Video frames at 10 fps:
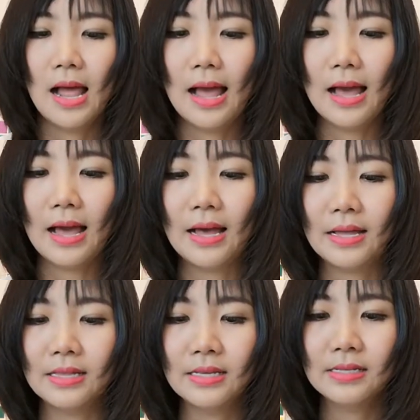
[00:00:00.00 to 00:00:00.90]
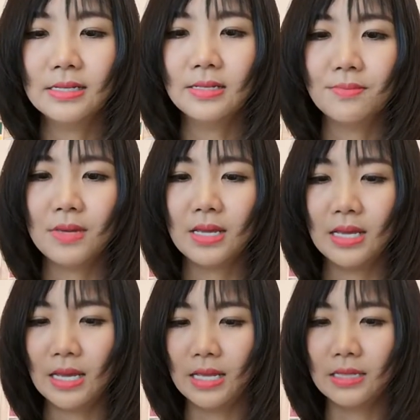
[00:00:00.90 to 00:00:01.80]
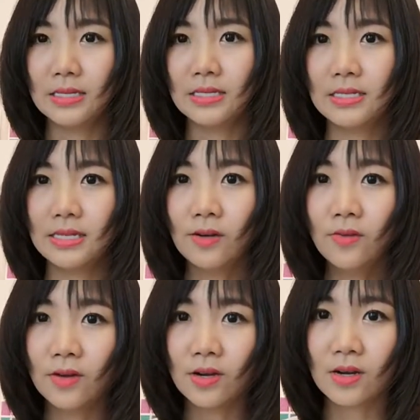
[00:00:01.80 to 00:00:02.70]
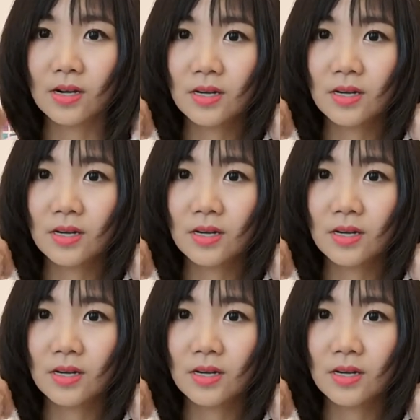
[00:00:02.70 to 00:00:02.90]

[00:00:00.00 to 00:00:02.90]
and this is me in silver.